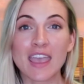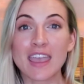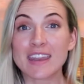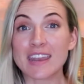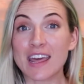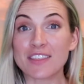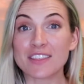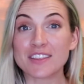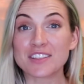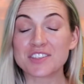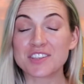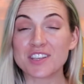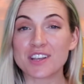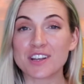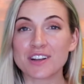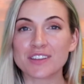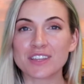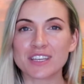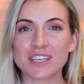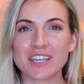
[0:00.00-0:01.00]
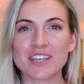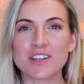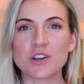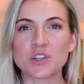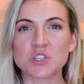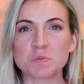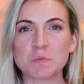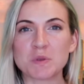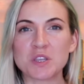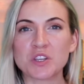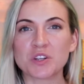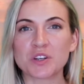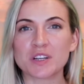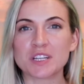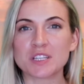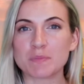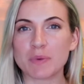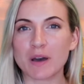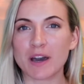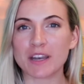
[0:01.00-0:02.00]
Now this year, the keynote speaker
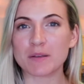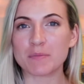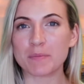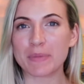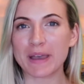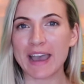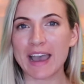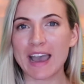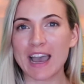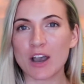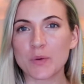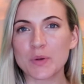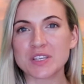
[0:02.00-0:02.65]
is Bonin Bao.